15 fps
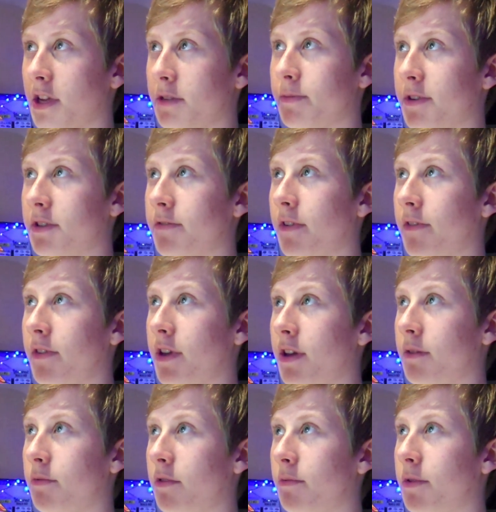is expensive over
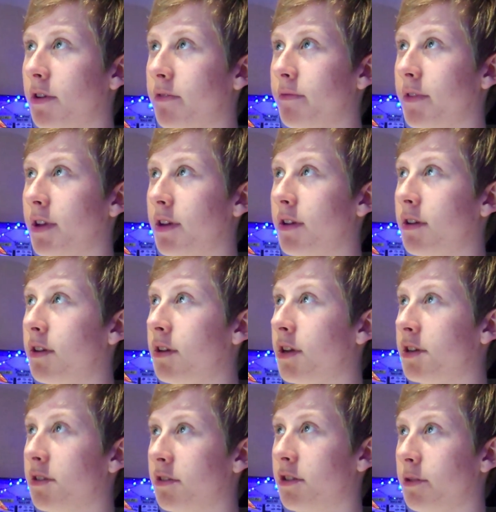here, but apart from that,
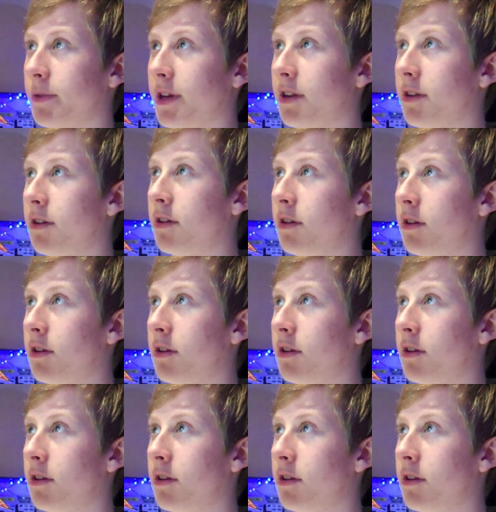it's not too bad.